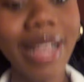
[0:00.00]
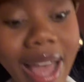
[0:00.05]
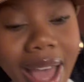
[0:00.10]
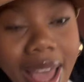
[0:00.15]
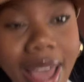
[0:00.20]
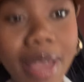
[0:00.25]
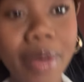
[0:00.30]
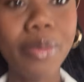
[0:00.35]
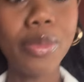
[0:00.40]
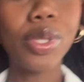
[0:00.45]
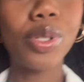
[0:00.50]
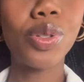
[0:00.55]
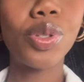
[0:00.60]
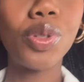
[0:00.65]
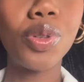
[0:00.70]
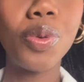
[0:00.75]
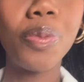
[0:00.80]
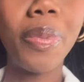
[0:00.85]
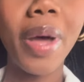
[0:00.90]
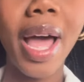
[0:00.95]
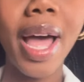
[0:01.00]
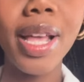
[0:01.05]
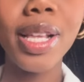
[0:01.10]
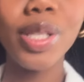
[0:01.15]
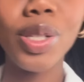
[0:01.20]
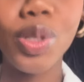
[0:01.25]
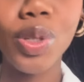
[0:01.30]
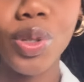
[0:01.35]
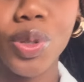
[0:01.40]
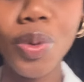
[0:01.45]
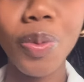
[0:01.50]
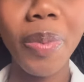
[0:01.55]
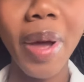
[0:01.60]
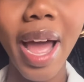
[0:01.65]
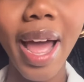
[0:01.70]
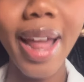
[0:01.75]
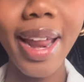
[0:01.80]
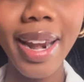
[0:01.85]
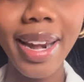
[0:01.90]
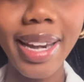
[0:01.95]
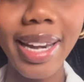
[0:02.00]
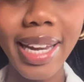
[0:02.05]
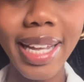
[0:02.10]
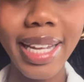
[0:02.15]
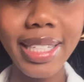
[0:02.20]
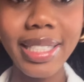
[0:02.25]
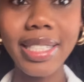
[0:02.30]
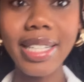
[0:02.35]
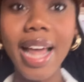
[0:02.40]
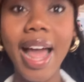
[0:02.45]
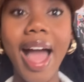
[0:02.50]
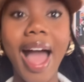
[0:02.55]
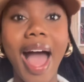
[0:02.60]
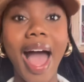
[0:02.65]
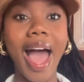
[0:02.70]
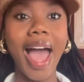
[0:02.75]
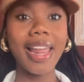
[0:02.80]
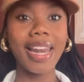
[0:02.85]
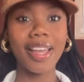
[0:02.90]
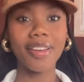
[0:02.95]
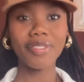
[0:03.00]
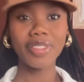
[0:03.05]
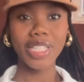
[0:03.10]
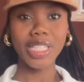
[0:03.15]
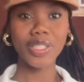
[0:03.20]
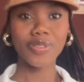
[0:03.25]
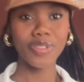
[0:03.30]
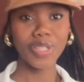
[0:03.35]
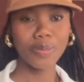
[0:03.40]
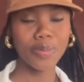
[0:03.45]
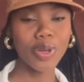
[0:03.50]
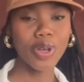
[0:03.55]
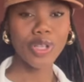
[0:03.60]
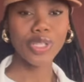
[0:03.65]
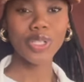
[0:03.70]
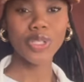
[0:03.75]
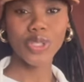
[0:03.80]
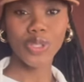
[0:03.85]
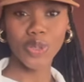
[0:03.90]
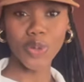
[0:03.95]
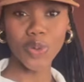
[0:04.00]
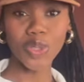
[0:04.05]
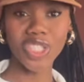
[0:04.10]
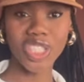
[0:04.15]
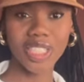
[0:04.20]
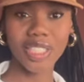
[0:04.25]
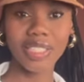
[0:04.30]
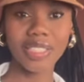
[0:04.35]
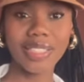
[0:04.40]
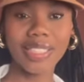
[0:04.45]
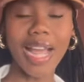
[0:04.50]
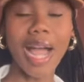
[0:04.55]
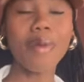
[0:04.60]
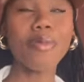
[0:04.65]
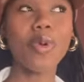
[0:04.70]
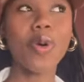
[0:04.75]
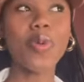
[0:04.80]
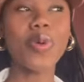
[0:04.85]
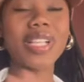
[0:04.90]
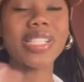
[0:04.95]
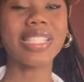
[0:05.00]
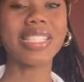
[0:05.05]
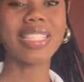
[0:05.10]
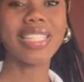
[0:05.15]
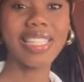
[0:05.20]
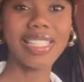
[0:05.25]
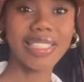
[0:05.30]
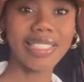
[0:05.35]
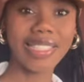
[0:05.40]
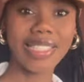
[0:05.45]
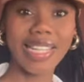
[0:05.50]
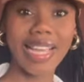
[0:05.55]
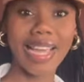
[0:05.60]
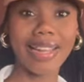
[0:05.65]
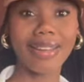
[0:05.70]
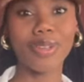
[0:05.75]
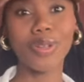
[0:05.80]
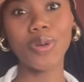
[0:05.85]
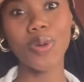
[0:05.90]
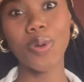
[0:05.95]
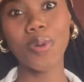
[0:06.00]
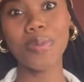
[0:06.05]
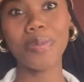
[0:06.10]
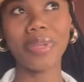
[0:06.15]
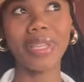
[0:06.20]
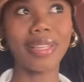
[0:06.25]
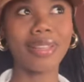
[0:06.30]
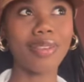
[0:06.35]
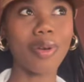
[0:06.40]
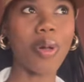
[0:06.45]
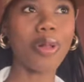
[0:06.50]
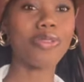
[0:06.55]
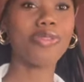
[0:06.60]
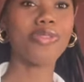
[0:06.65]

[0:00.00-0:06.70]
I am super, super late. I love this fit because it's so chilled. I'm always in heels and, you know, being all